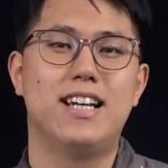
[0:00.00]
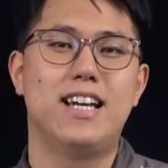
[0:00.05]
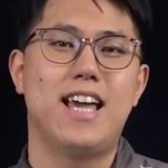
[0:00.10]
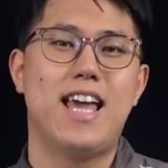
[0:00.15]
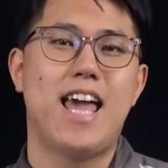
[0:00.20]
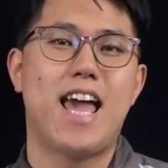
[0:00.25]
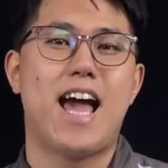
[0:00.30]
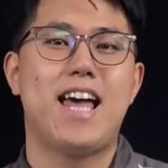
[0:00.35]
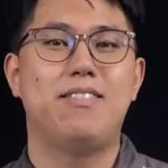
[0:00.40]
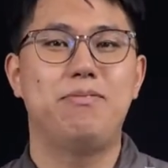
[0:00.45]

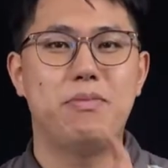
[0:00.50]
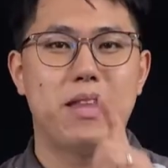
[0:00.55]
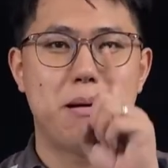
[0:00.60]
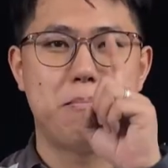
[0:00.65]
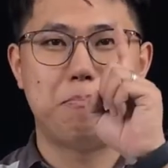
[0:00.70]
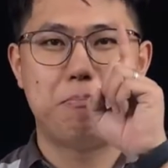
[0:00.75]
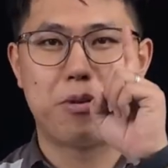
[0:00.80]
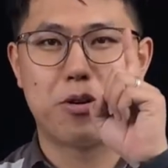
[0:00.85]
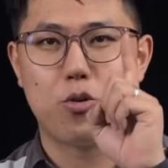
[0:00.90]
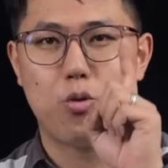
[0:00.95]
And
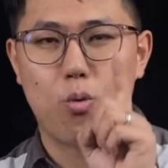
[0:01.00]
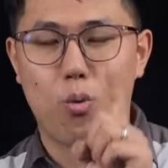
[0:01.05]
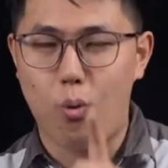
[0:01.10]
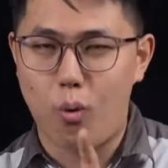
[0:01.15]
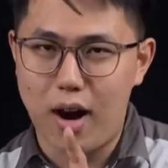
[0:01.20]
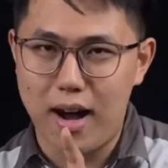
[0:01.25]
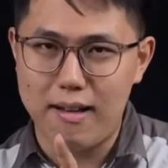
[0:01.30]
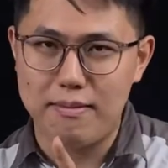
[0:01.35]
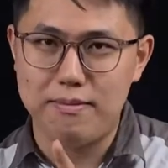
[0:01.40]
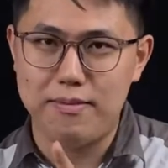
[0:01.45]
number
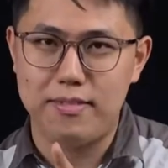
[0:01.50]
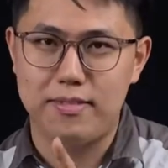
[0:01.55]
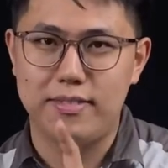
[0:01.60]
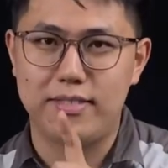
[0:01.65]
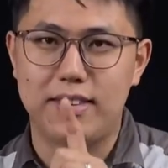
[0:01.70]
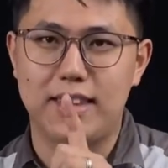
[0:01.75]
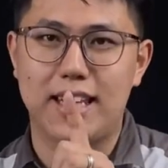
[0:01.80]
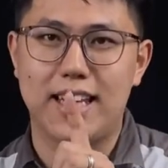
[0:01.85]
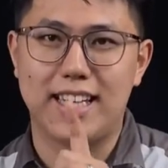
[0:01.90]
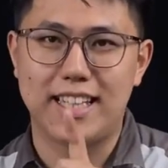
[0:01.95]
1
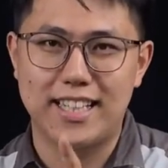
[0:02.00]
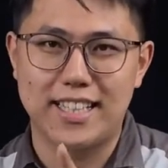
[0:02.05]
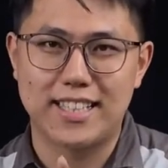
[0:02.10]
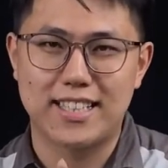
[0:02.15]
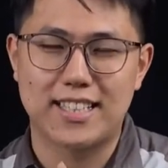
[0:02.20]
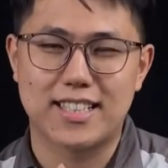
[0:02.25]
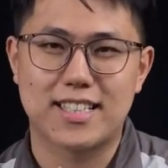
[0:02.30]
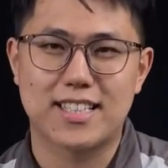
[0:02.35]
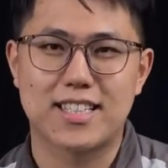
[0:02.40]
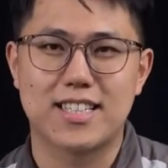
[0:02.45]

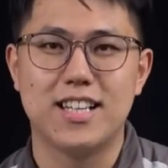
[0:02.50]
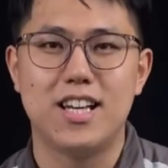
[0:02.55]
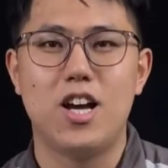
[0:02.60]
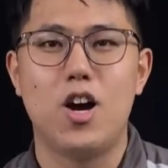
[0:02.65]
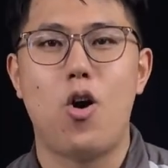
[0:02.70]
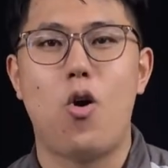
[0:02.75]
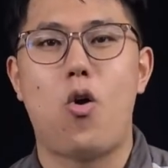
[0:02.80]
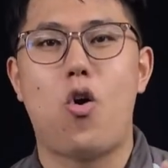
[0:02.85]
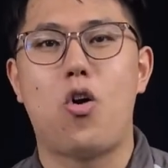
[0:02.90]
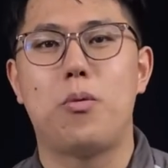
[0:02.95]
is
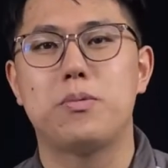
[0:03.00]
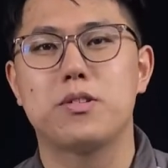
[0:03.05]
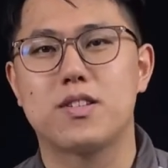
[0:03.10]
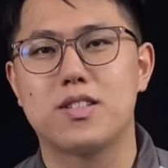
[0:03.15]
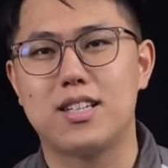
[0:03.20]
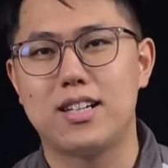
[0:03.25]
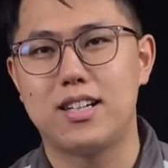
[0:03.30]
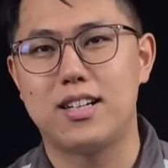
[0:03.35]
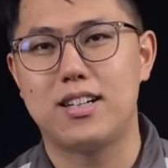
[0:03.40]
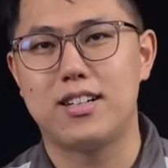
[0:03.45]

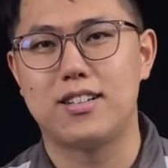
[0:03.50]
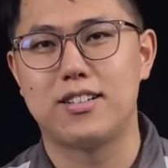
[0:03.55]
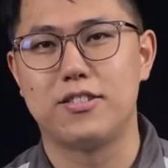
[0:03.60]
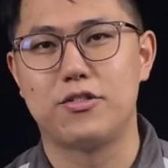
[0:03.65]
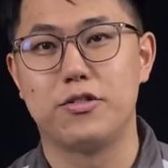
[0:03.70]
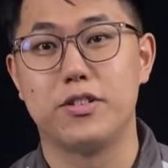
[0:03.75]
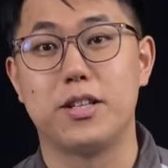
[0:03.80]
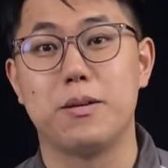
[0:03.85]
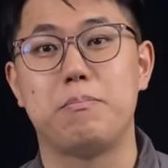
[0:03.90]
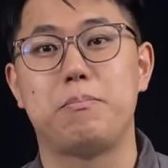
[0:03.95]
observe
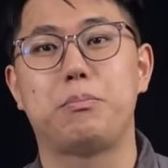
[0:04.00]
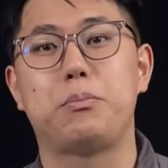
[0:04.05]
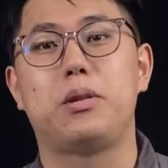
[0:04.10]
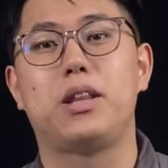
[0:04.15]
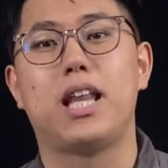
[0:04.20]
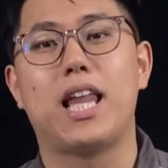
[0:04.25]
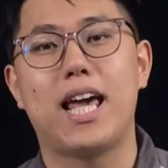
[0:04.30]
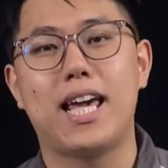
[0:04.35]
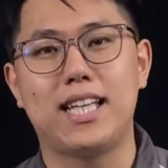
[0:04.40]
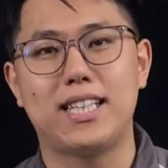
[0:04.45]
the
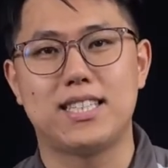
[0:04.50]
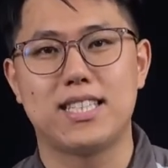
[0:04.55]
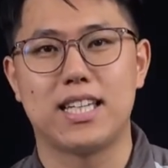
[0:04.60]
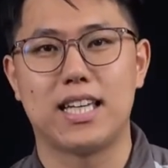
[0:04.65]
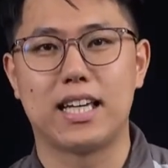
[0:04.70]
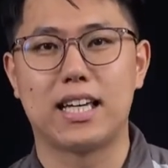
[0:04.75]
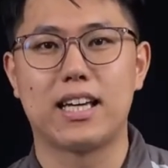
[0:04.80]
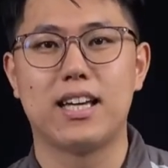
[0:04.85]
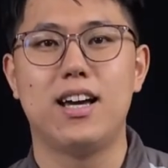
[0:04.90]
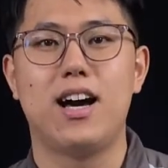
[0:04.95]
plating
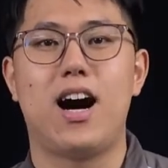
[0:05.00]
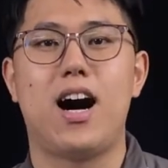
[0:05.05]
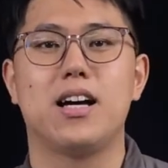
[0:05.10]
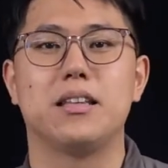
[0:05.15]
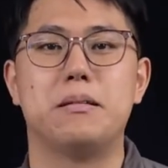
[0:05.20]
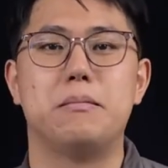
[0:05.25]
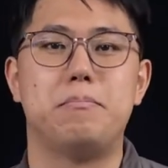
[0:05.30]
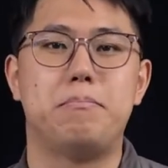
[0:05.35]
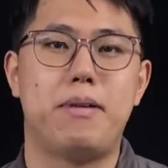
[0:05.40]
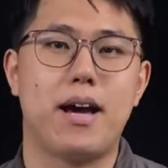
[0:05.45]
on the
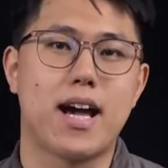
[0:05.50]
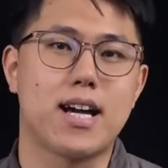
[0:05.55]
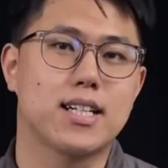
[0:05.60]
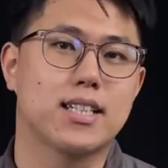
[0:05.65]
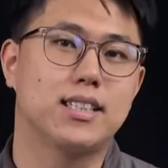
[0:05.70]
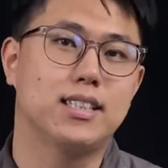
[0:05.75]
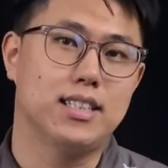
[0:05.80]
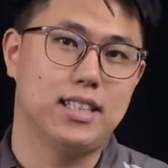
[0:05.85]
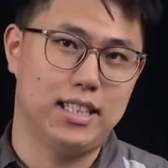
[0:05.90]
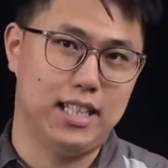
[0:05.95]
back
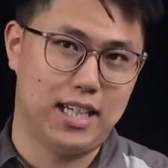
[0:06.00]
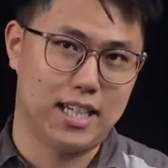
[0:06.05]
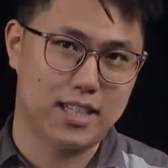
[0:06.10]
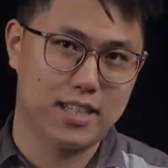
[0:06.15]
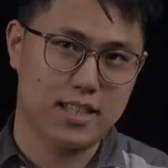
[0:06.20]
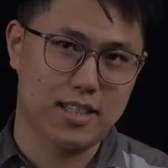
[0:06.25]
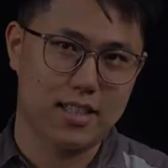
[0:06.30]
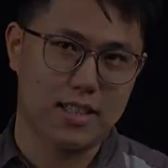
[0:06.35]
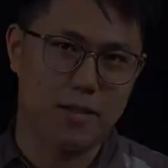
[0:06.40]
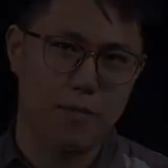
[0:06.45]
glass,
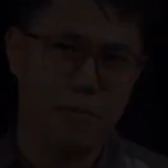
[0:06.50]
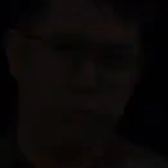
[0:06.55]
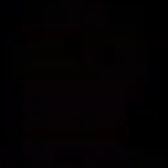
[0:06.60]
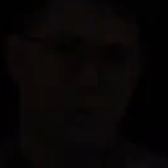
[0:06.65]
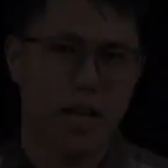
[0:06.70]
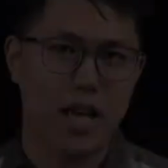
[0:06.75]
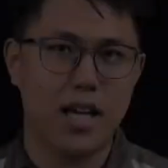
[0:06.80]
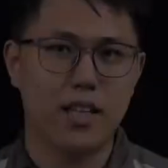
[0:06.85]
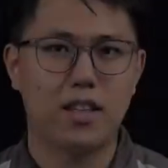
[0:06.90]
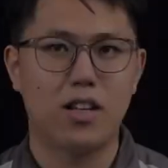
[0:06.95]

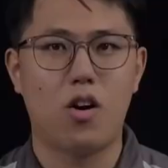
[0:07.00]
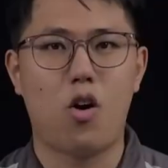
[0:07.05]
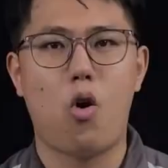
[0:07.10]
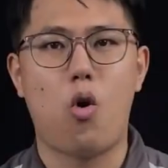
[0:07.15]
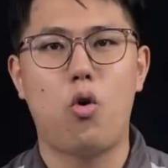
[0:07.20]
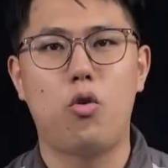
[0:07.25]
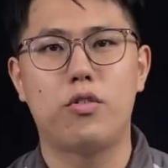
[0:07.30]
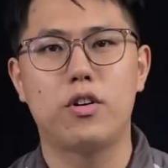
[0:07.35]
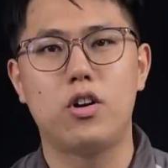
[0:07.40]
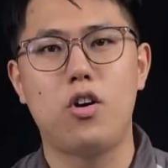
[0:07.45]
and the
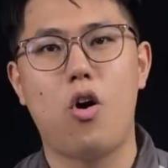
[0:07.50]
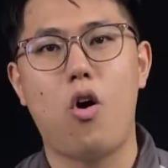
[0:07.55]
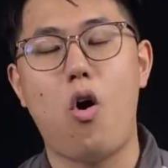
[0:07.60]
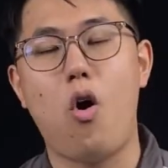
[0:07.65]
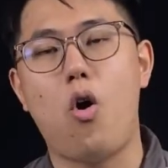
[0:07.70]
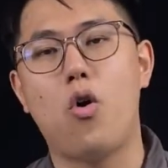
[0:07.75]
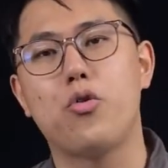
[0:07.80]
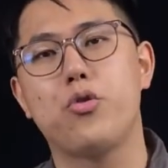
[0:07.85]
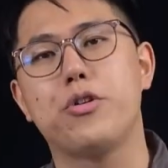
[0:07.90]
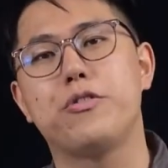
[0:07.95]
overall
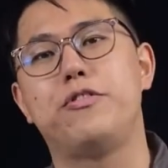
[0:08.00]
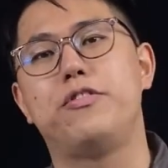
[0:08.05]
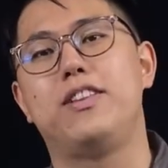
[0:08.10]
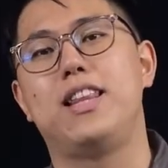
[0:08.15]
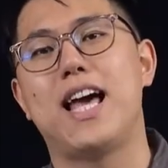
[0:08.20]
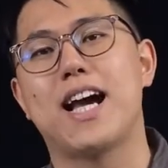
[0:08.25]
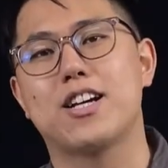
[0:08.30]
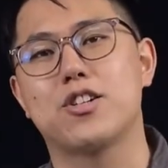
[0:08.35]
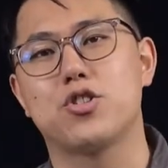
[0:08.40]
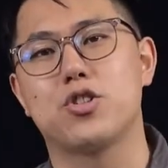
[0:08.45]

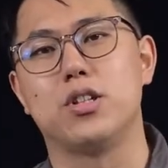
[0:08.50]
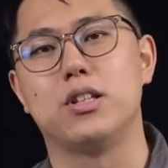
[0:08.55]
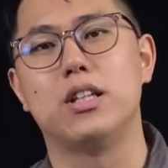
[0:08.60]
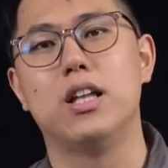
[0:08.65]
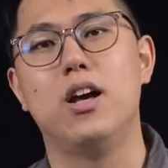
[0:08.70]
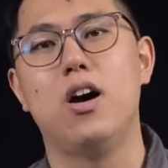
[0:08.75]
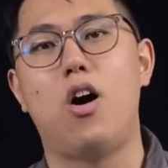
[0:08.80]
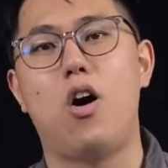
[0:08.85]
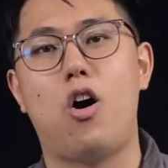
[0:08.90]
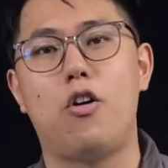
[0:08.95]
reflection
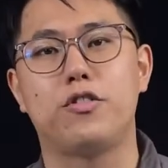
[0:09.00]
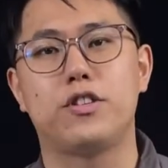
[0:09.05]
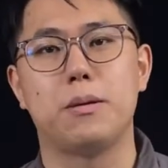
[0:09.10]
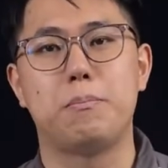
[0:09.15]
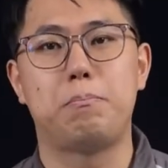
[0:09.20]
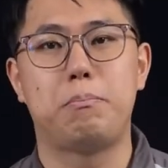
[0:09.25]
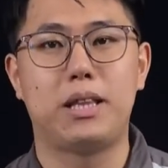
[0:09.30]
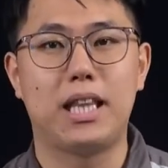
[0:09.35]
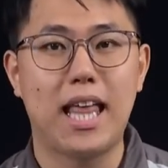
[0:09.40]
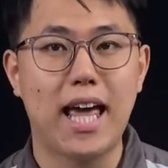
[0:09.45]
of the
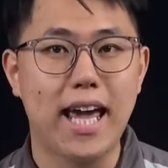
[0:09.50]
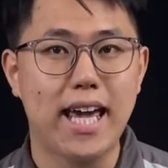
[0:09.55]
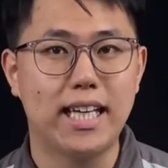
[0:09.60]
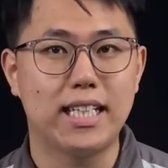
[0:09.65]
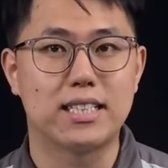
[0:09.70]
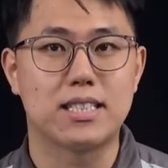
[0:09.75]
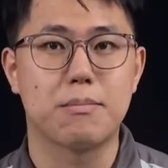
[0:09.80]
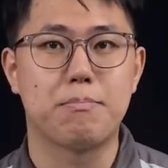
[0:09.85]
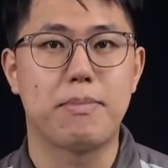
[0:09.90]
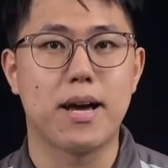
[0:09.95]
plate
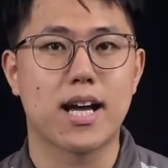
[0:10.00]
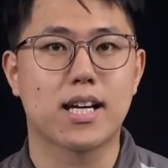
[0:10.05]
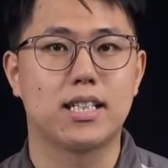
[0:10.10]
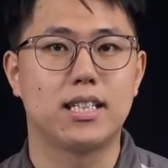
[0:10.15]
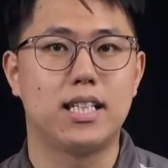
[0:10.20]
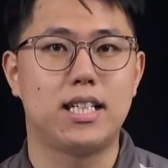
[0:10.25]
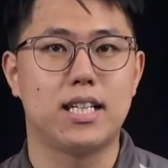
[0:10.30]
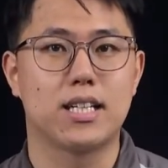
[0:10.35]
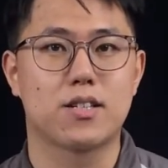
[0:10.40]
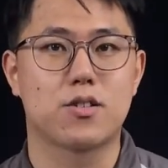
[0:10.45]
back
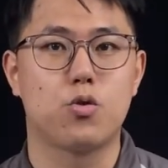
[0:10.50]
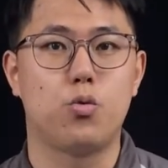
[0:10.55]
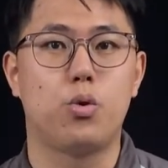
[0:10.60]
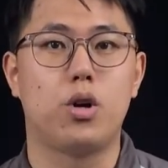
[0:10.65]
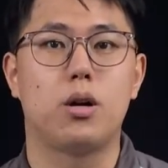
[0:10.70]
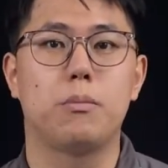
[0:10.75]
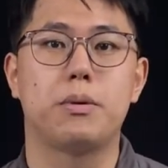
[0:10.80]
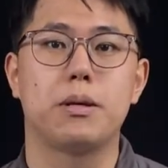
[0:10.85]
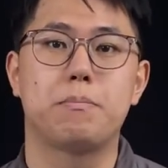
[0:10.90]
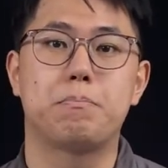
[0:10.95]
glass will
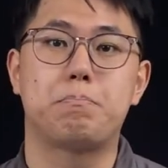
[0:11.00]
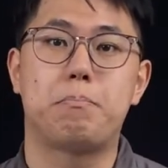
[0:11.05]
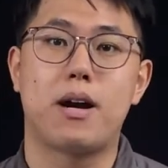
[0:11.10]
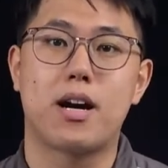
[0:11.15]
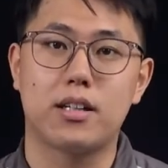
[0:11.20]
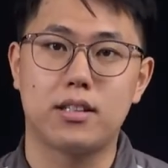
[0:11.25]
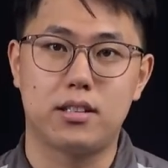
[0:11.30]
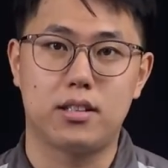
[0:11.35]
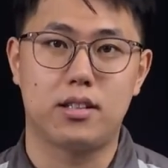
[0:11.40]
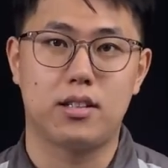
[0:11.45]
be
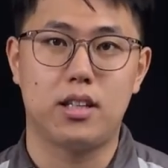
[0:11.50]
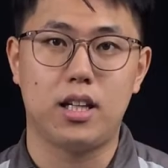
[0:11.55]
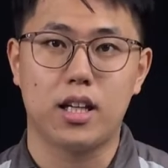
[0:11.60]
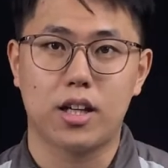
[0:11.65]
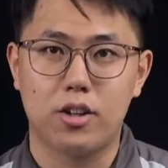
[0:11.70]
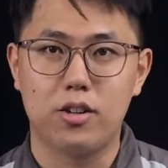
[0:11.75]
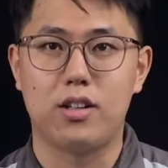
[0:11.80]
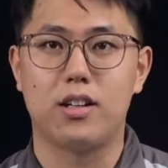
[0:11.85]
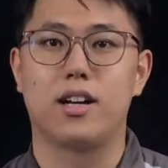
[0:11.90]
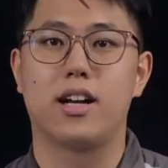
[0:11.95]

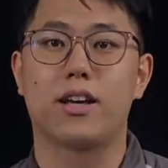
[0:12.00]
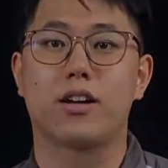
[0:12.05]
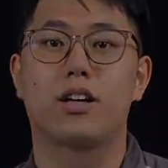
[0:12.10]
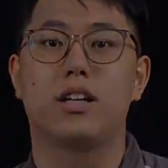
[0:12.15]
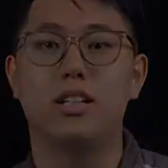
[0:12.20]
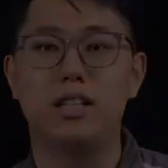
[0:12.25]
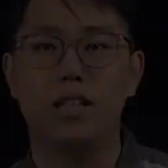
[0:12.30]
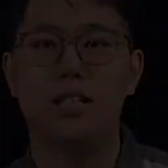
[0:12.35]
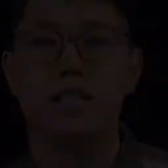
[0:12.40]
particularly good,